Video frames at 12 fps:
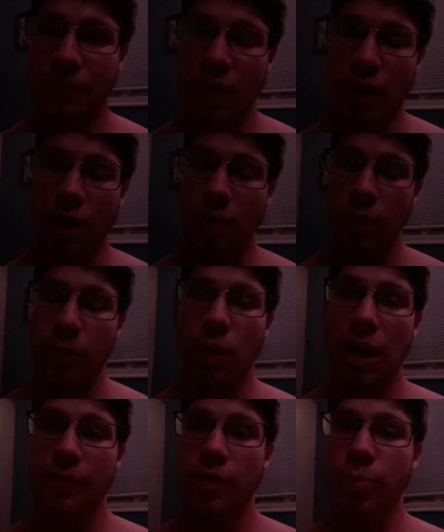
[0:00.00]
We will
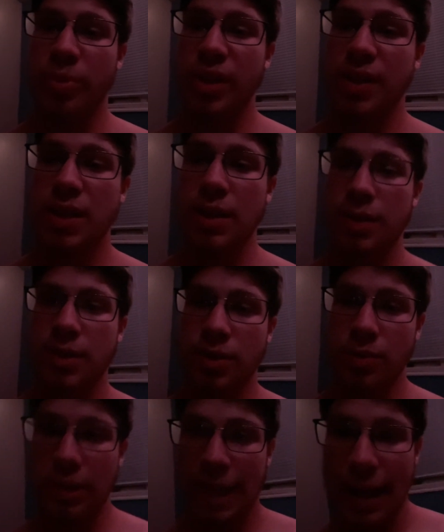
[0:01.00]
have new pistons, new
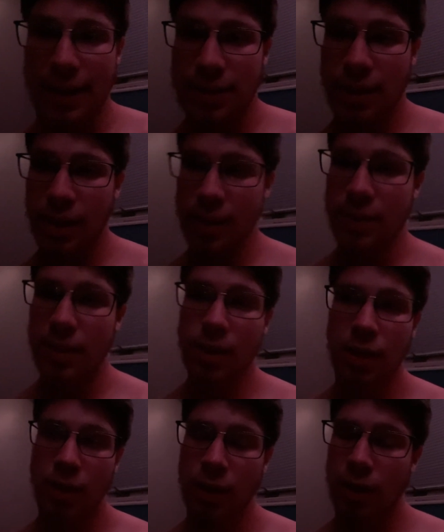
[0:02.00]
gaskets,
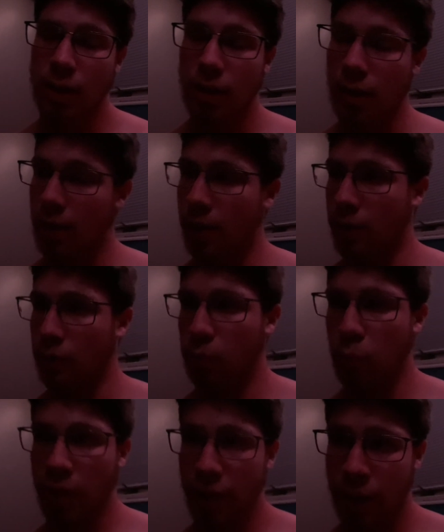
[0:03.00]

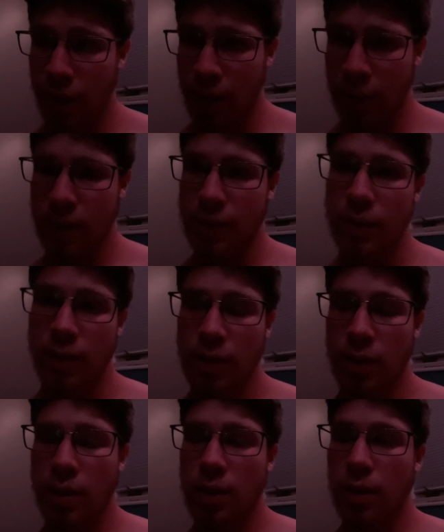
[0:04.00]
rings,
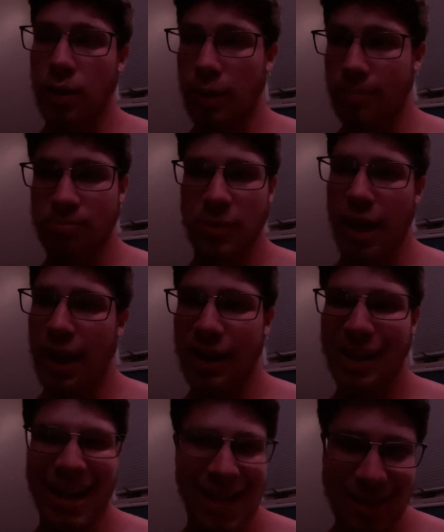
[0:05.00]
head
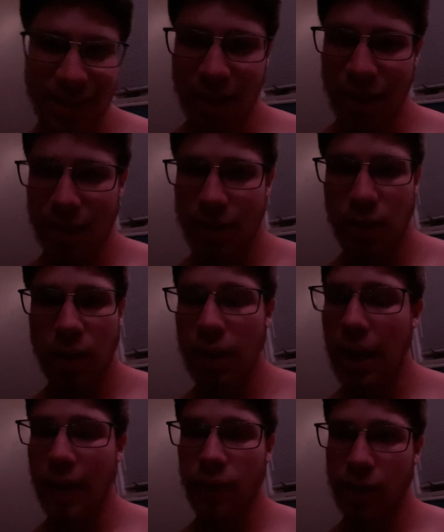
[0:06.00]
gaskets,
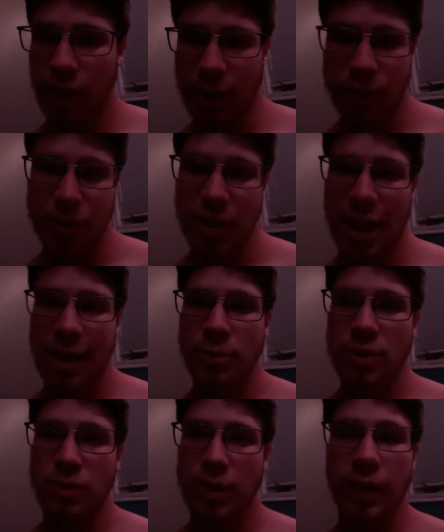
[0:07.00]
everything. Just
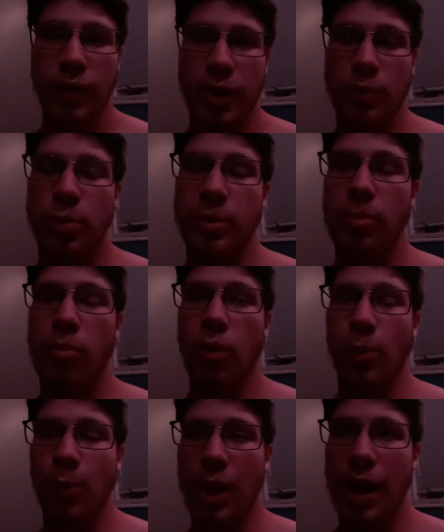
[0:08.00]
absolutely everything will be
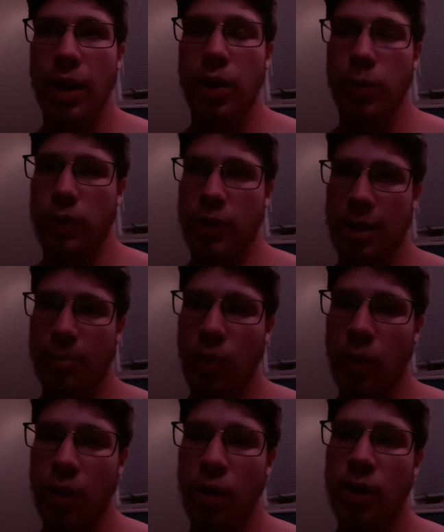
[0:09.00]
brand new in that
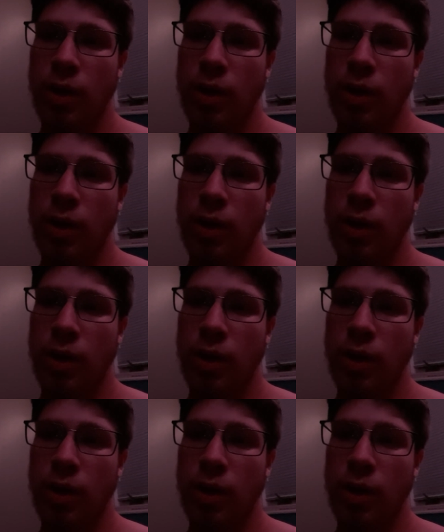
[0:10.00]
motor.